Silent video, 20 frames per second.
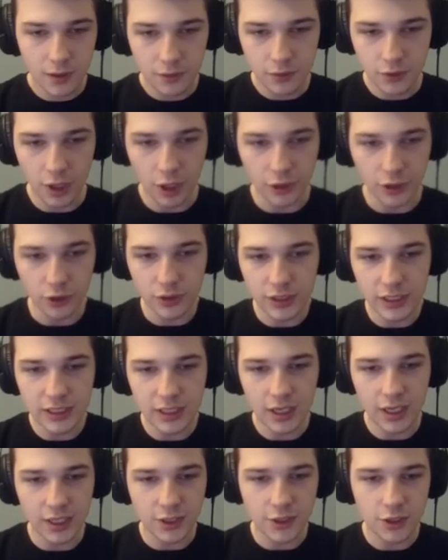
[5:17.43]
Yo, you can
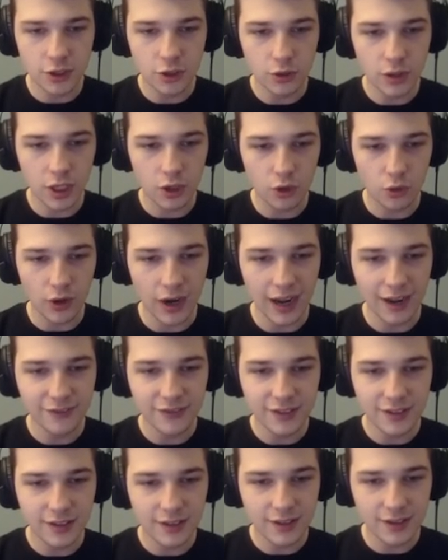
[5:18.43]
uh, you can
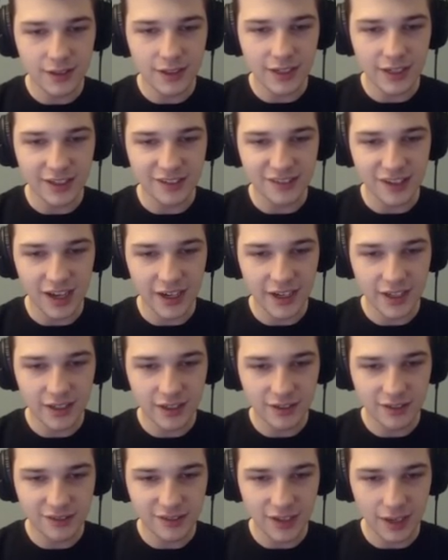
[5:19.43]
craft an
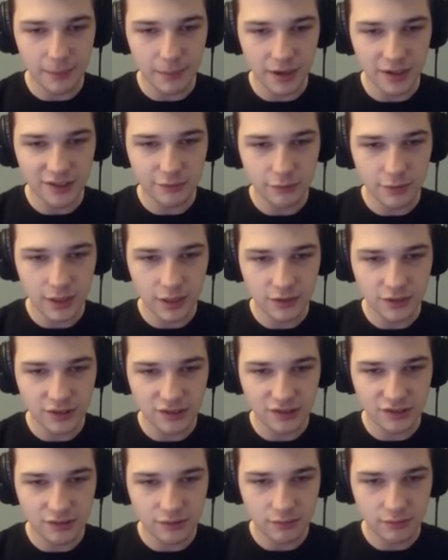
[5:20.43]
exotic, so I might as well
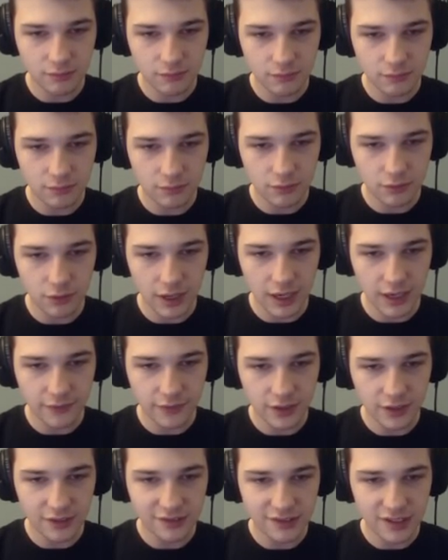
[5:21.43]
just
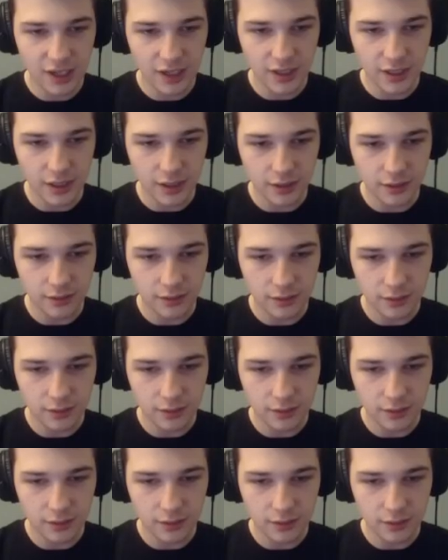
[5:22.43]
craft an exotic.